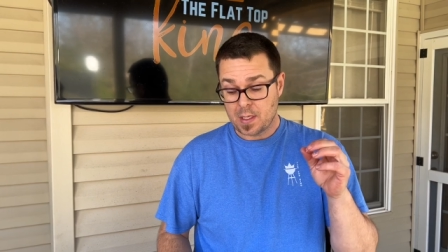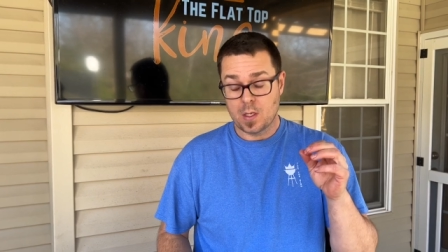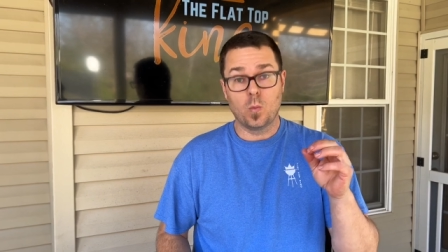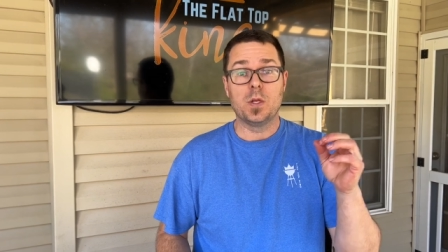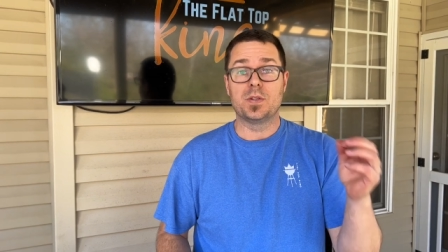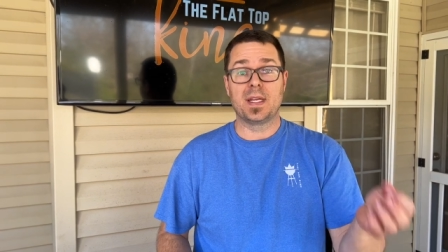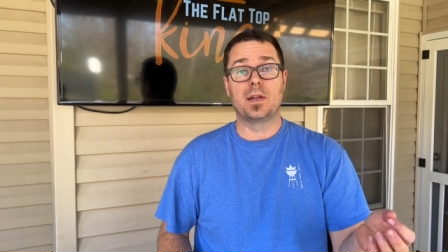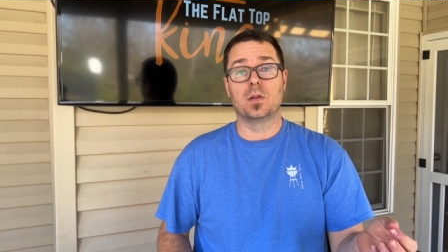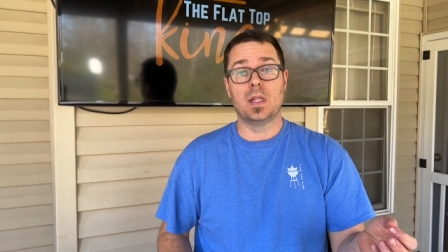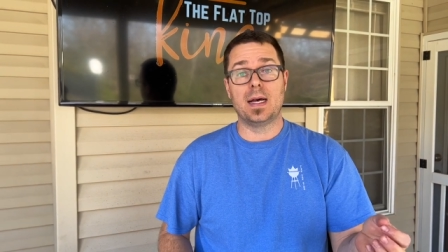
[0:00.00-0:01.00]
When you see it
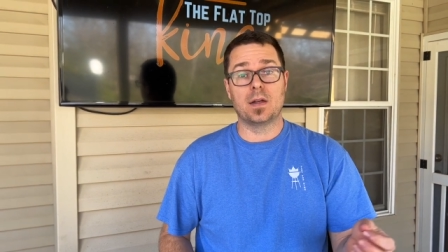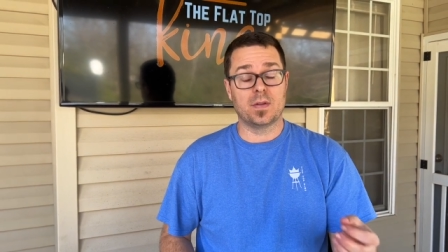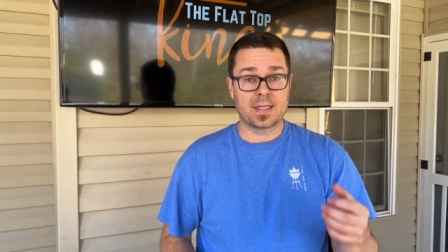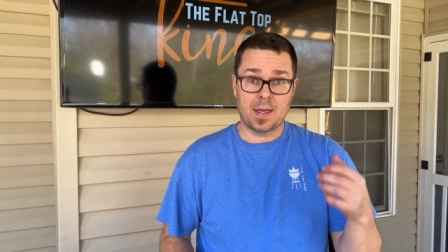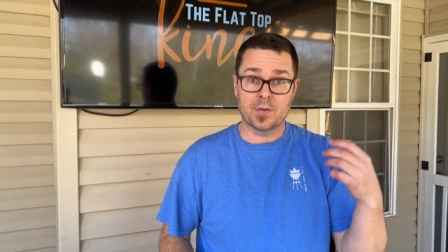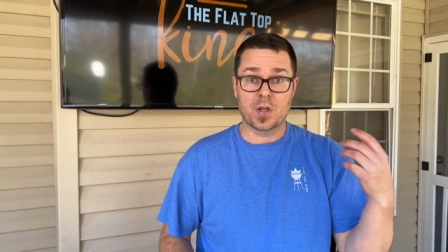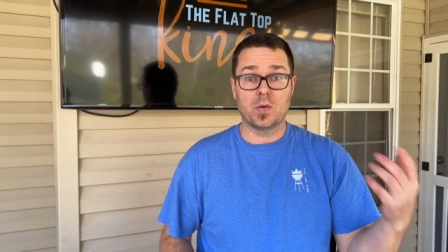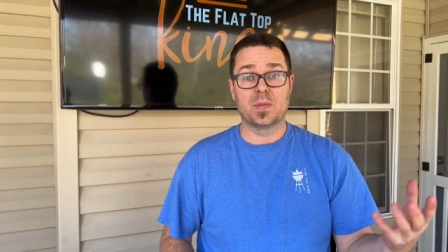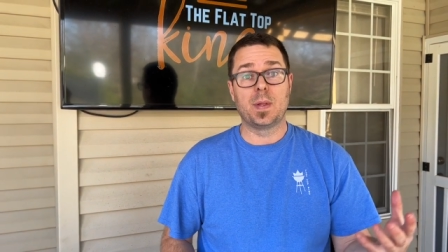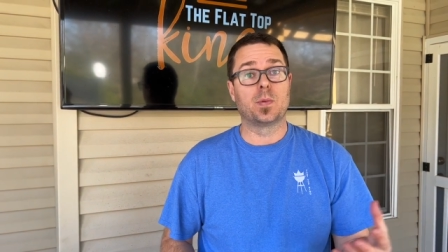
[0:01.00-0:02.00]
online all the time, there's
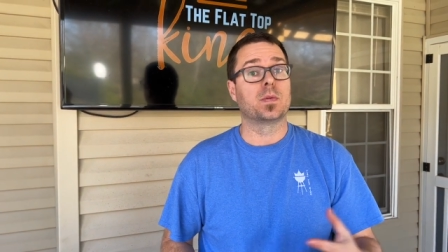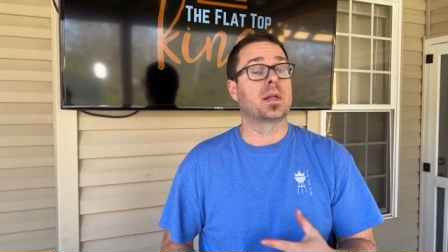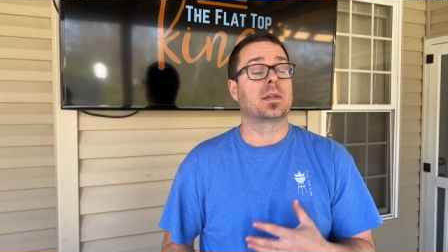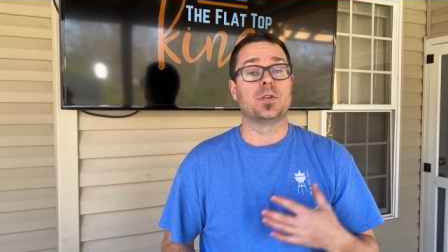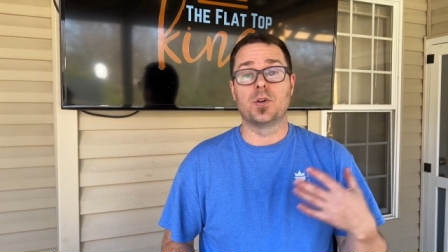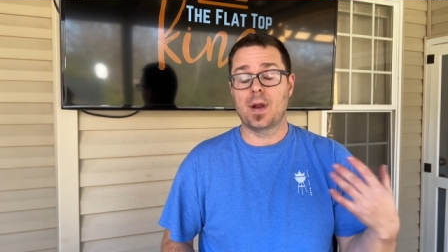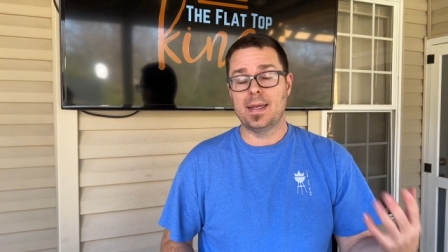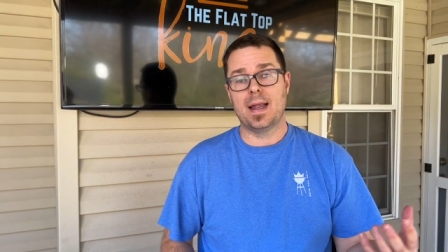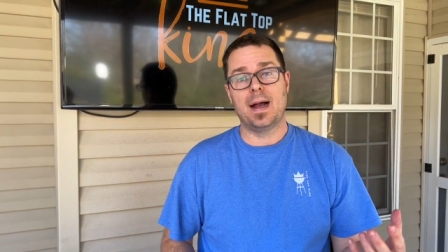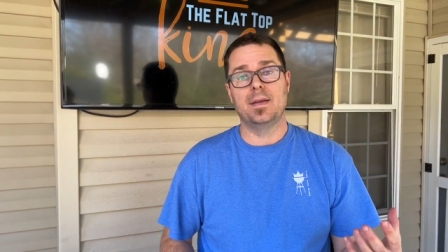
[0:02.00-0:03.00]
always people with like these great
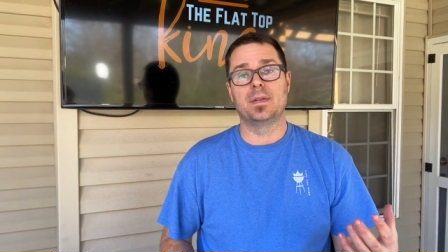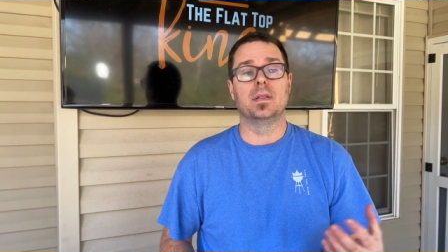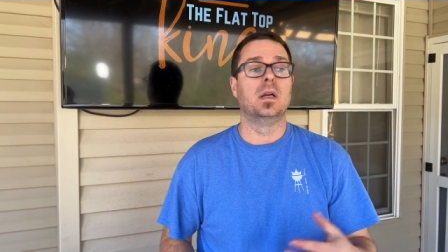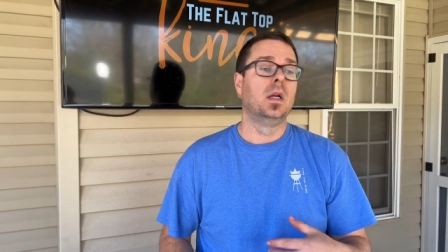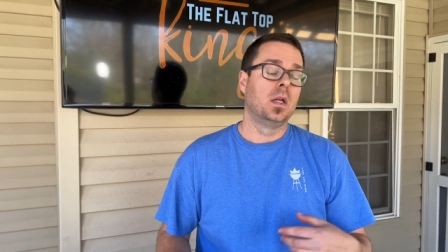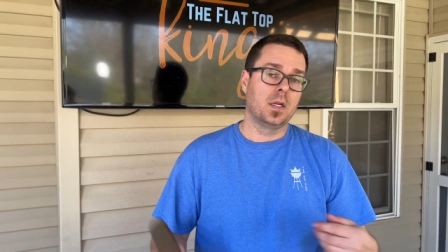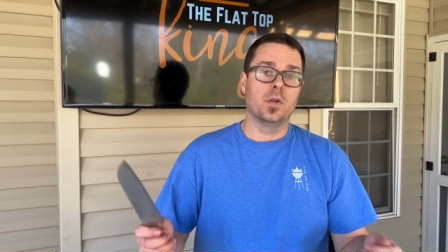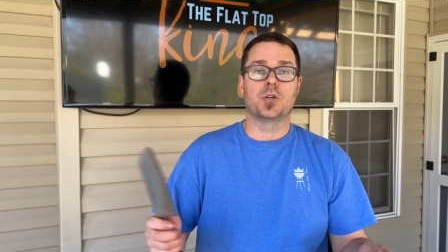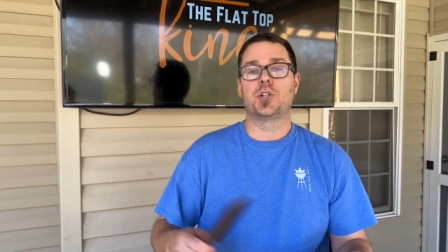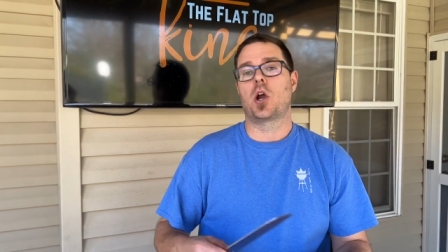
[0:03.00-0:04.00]
knives and, you know,
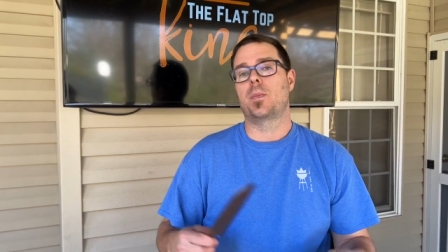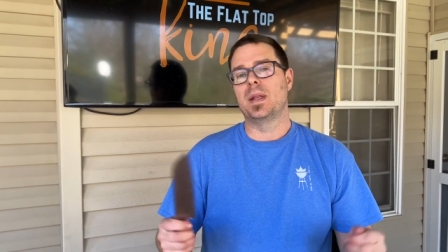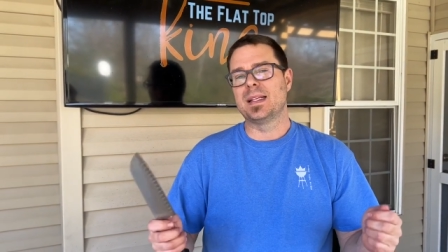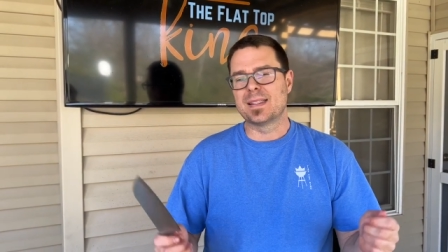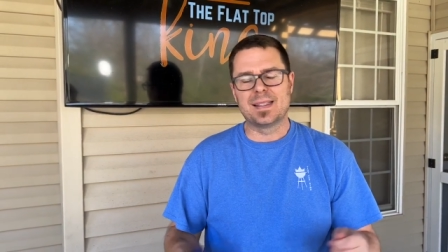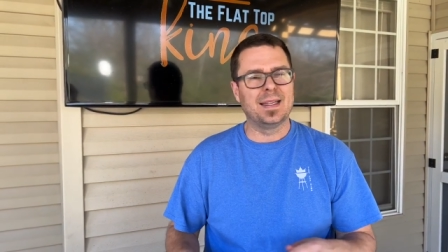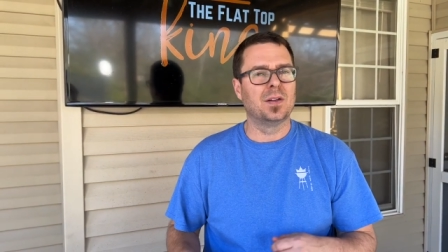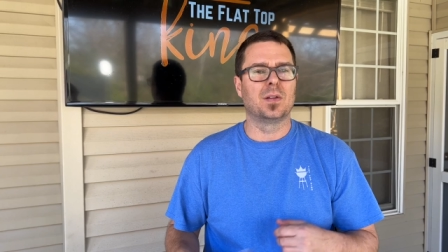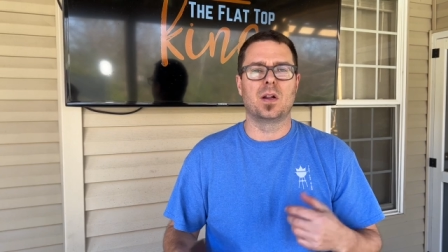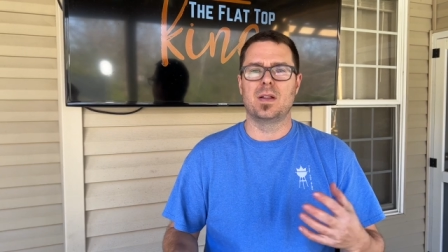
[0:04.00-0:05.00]
they're sharpening
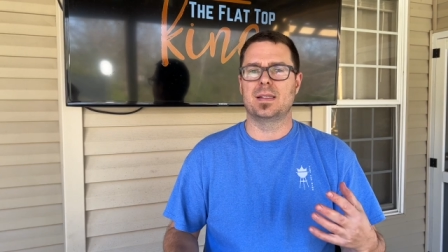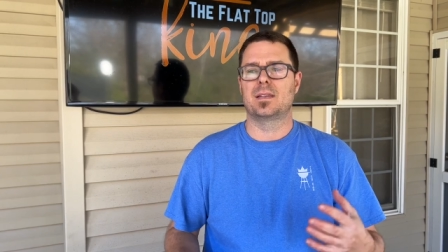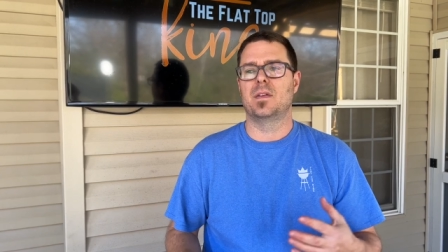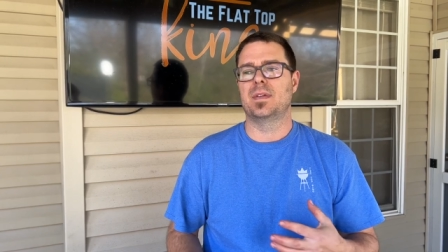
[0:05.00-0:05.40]
steel and all that stuff.